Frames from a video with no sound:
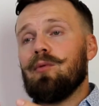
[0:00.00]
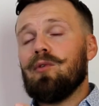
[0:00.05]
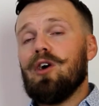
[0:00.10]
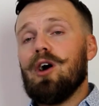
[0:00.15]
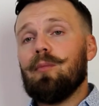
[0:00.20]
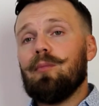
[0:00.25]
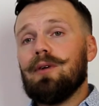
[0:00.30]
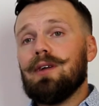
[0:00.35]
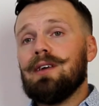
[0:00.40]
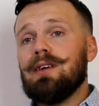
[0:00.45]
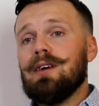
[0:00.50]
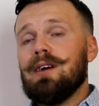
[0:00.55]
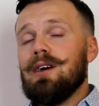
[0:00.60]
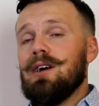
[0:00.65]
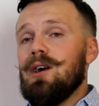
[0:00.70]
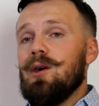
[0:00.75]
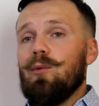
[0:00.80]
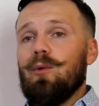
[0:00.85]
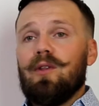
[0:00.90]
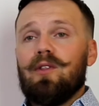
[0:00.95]
property,
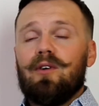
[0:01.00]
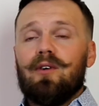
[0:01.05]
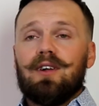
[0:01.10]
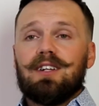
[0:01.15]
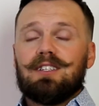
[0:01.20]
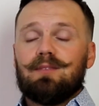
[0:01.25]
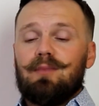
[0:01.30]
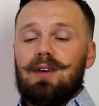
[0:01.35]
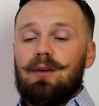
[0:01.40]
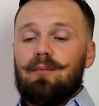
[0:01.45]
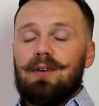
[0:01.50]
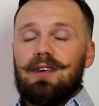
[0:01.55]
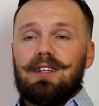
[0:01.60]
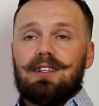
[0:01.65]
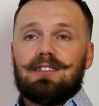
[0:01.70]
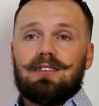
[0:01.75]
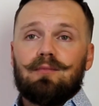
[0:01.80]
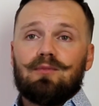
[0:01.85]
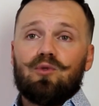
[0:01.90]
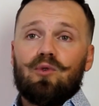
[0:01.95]
whether it's
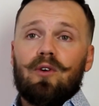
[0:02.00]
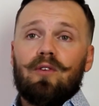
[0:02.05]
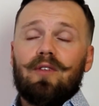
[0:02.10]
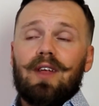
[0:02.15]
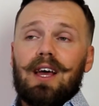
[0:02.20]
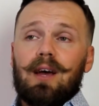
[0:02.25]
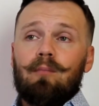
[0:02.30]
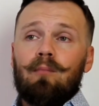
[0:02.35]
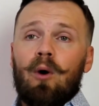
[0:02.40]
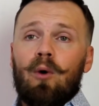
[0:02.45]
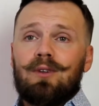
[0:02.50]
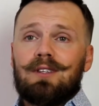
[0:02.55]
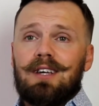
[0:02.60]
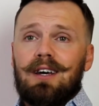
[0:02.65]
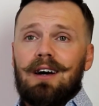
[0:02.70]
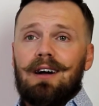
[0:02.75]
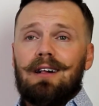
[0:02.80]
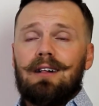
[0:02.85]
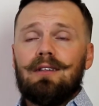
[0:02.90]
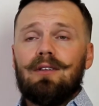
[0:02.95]
maybe some sort of like
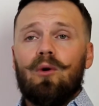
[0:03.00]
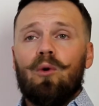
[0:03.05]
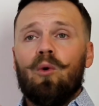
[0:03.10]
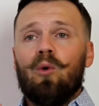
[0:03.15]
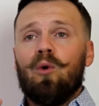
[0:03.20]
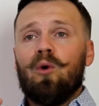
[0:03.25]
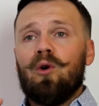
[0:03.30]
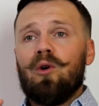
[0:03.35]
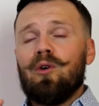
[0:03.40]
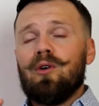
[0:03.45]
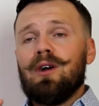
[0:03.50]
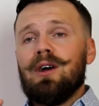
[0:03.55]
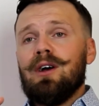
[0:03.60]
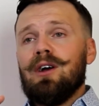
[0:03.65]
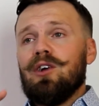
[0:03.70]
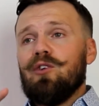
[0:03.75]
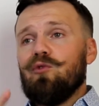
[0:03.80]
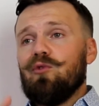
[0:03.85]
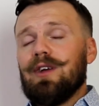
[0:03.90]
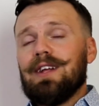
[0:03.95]
motel or
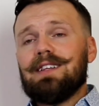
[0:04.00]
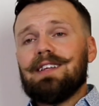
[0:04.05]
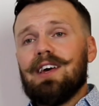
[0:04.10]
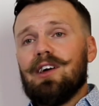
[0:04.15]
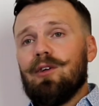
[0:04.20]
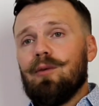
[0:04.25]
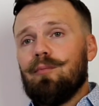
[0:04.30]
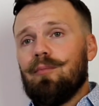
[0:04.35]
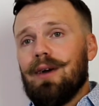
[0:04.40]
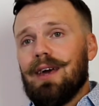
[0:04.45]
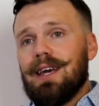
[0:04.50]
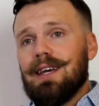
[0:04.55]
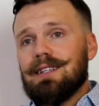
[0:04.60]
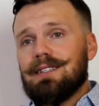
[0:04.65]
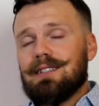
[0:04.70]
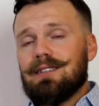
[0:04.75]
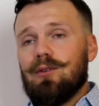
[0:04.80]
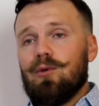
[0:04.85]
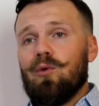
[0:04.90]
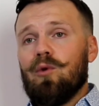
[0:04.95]
retail
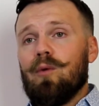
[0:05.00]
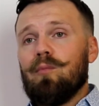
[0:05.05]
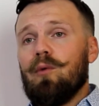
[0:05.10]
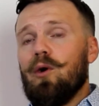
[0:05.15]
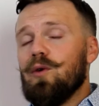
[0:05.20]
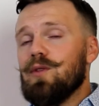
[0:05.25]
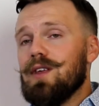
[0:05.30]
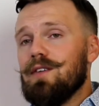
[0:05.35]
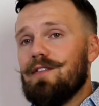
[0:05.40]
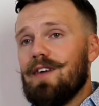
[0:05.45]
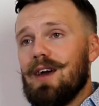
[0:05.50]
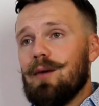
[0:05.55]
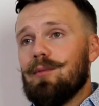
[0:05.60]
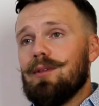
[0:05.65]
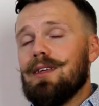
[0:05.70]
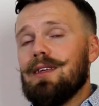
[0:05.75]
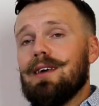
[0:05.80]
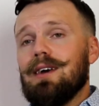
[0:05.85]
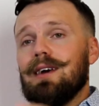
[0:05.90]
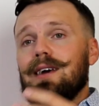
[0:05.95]
based or
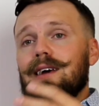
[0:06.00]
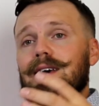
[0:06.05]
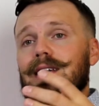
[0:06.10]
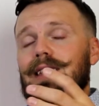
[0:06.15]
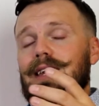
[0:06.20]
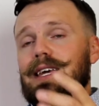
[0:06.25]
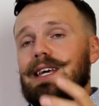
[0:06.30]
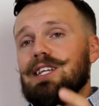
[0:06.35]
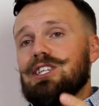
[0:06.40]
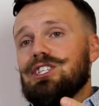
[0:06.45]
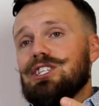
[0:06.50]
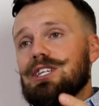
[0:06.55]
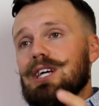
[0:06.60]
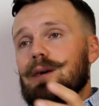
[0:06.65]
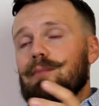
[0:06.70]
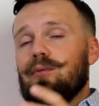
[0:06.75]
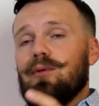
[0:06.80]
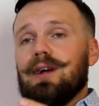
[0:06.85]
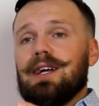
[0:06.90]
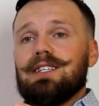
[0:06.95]
multifamily, each
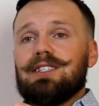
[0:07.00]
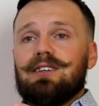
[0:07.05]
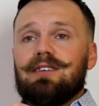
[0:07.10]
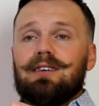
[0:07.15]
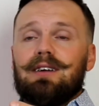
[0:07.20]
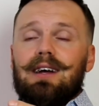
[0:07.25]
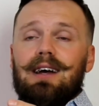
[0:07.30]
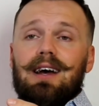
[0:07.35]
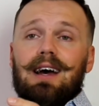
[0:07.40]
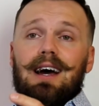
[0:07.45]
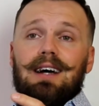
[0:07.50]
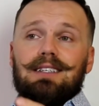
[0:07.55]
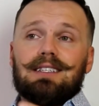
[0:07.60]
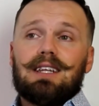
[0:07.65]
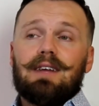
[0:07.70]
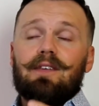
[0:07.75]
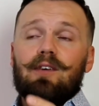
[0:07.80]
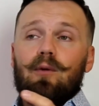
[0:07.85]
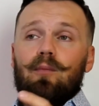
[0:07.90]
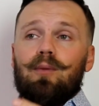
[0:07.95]
appraiser has
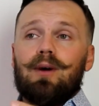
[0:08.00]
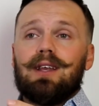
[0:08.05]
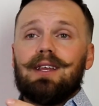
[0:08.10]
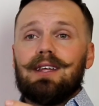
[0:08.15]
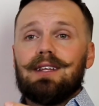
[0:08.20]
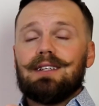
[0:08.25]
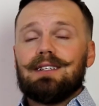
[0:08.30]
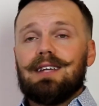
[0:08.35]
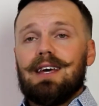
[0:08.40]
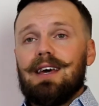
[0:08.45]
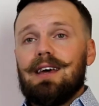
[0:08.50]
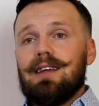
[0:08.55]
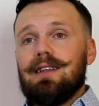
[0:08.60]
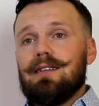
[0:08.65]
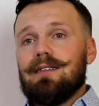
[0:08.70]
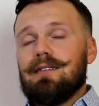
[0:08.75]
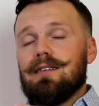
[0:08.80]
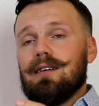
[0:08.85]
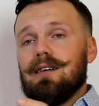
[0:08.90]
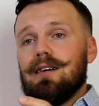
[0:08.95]
different opinions
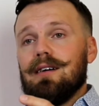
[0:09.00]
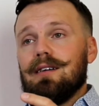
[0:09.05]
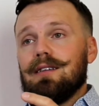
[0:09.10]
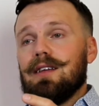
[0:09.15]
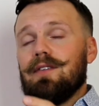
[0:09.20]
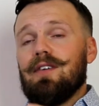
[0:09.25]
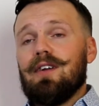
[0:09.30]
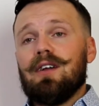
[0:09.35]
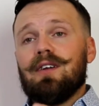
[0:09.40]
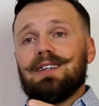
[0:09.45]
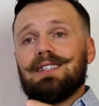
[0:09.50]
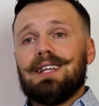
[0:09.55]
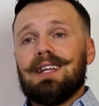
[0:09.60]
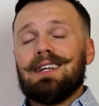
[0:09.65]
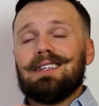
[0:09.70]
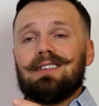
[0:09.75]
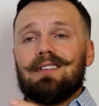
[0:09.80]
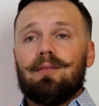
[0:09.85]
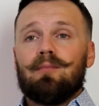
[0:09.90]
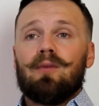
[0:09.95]
and uh, different
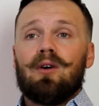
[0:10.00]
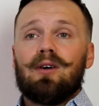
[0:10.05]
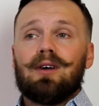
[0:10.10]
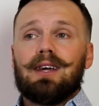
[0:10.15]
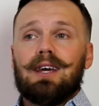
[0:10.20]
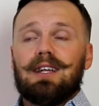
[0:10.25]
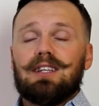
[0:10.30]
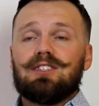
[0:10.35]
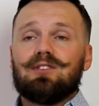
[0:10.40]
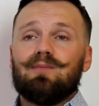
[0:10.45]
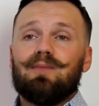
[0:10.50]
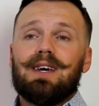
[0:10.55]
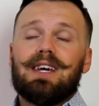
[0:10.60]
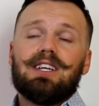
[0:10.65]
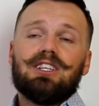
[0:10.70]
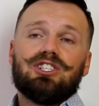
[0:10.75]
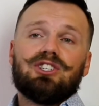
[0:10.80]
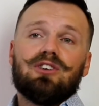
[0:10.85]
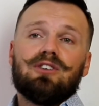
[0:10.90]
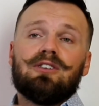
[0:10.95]
understandings of the market. So
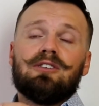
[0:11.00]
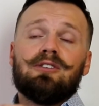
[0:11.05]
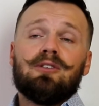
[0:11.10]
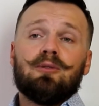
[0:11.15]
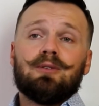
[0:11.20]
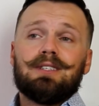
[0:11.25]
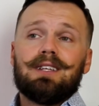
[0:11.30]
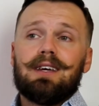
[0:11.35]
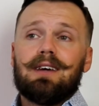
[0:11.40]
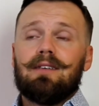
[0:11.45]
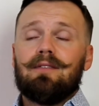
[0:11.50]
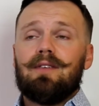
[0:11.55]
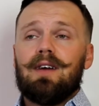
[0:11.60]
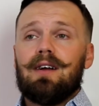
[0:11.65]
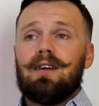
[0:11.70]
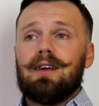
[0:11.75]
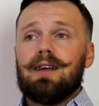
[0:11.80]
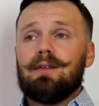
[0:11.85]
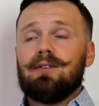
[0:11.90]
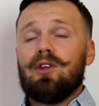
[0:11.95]
making sure you're using a
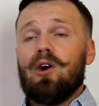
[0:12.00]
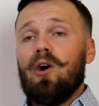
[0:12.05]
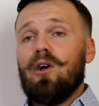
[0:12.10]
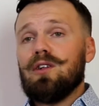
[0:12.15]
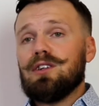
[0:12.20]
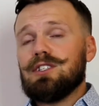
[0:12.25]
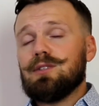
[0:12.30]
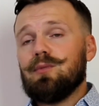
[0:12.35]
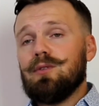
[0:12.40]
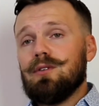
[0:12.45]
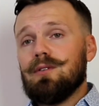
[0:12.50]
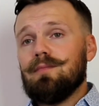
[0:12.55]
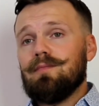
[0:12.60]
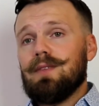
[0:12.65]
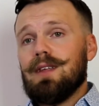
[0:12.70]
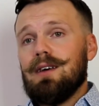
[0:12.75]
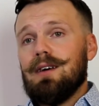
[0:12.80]
very knowledgeable